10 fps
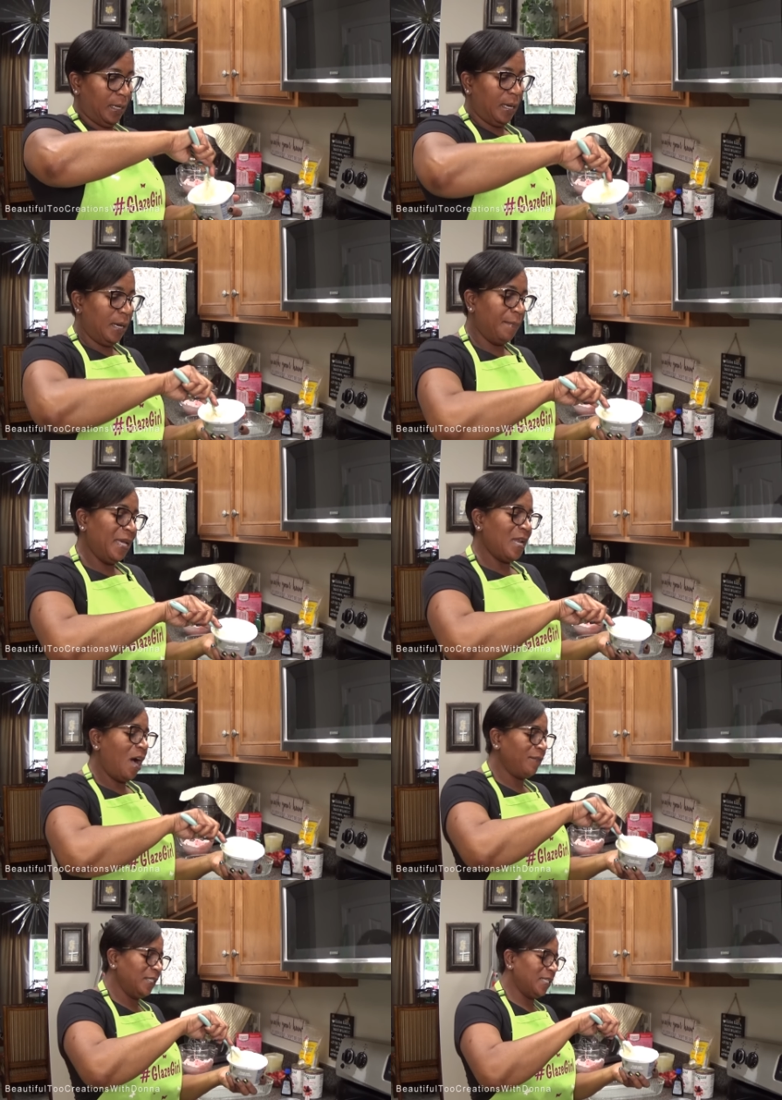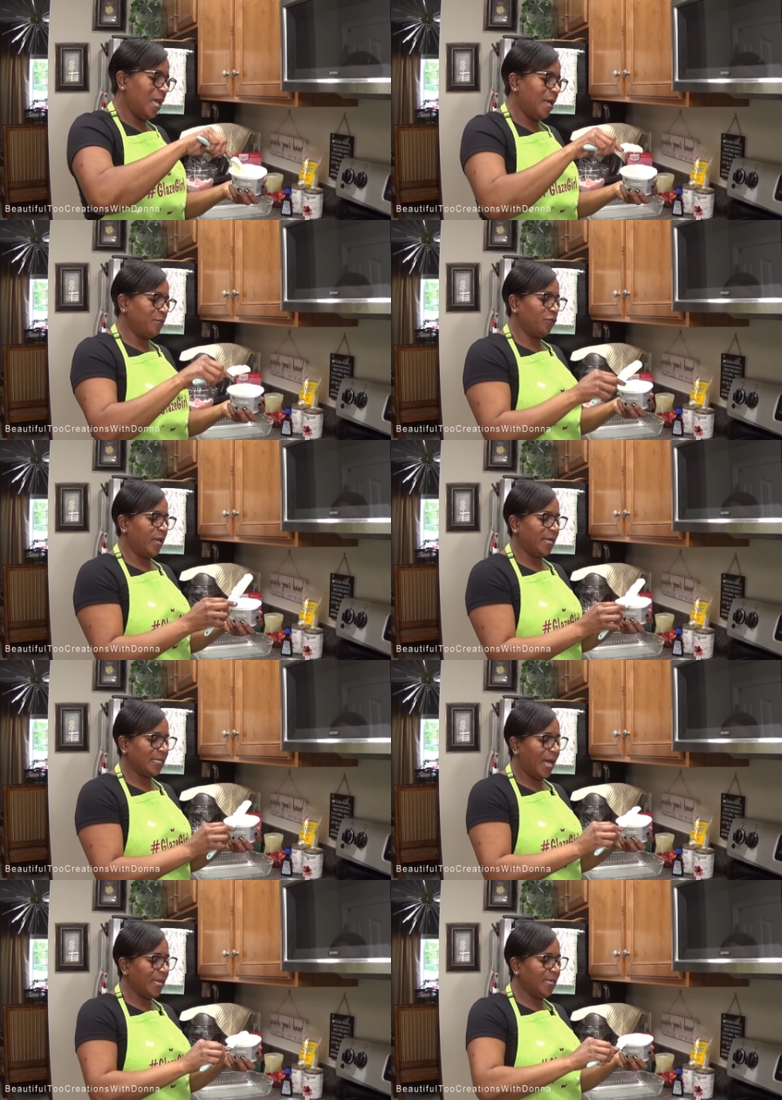Um, and oftentimes, you
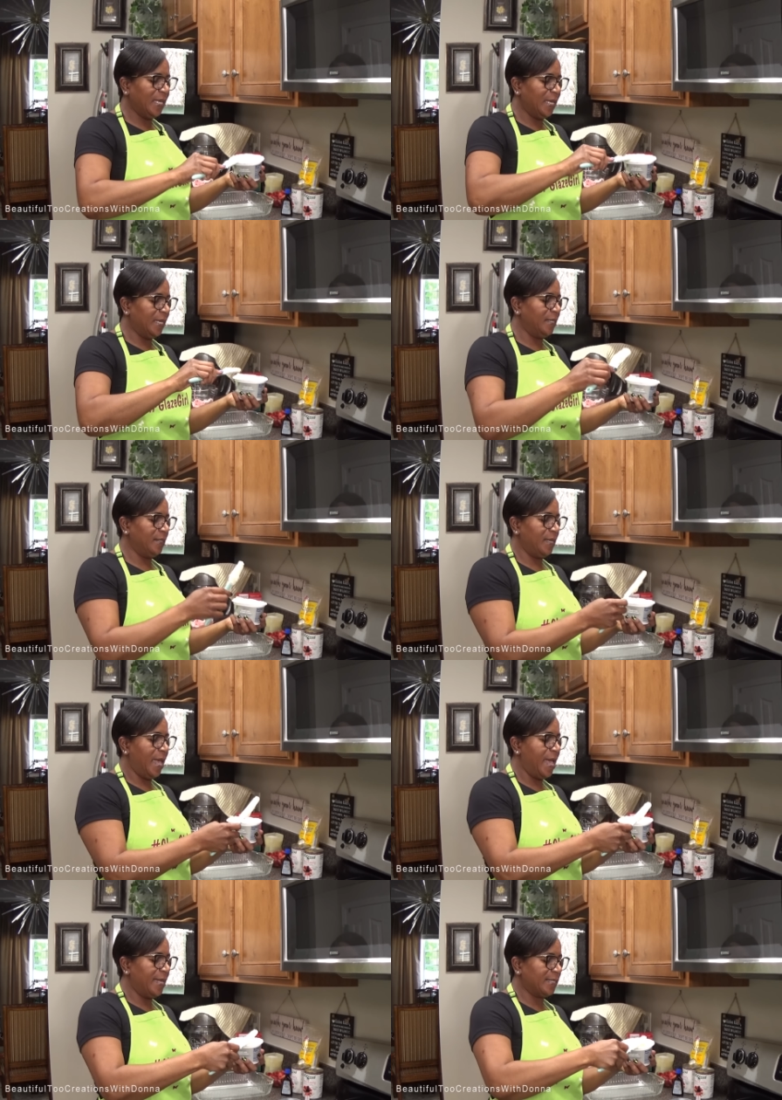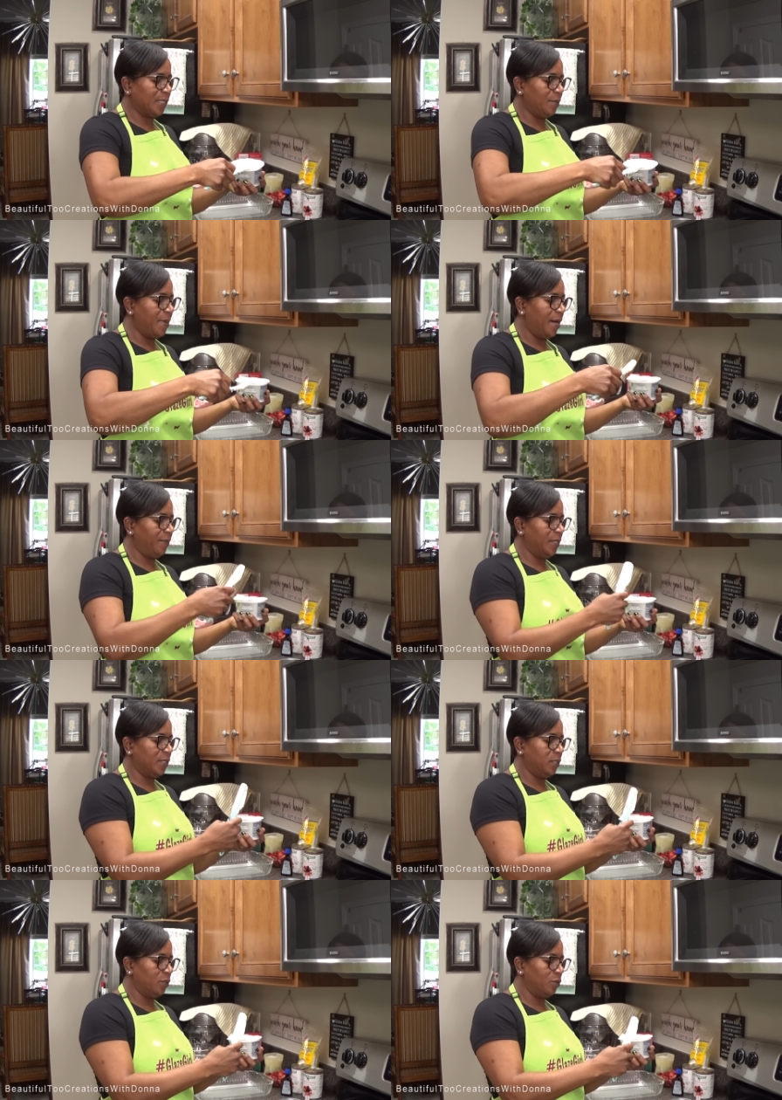guys, I get asked about
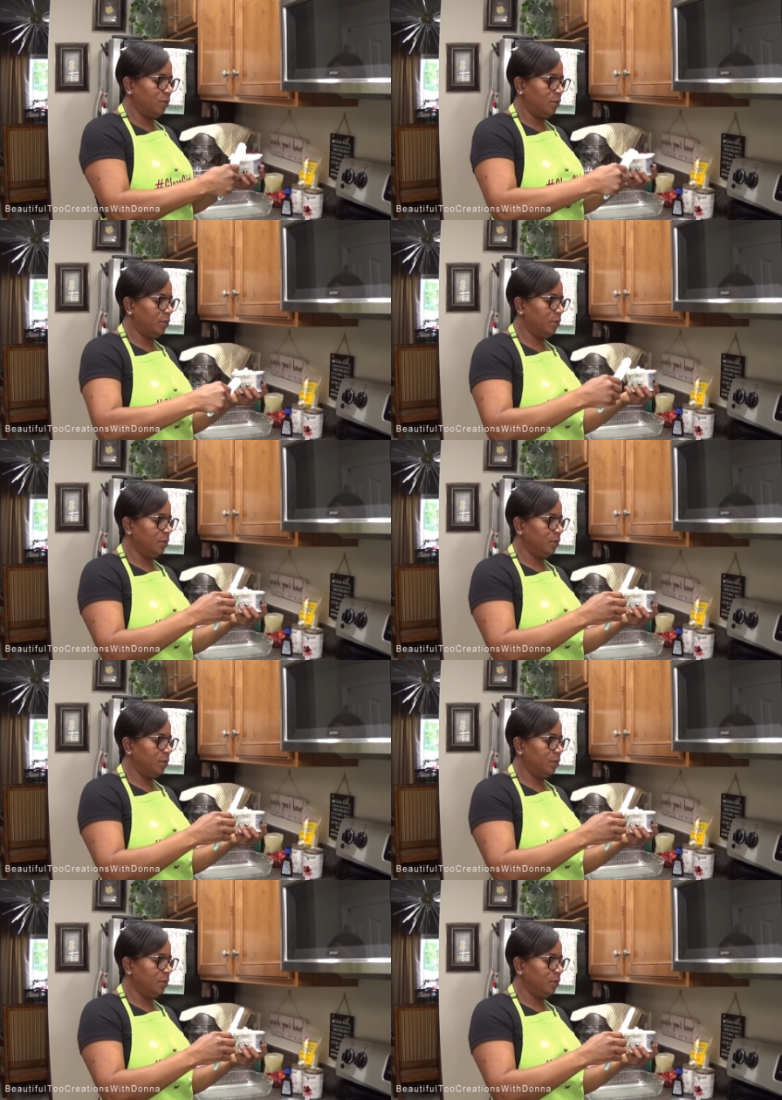this little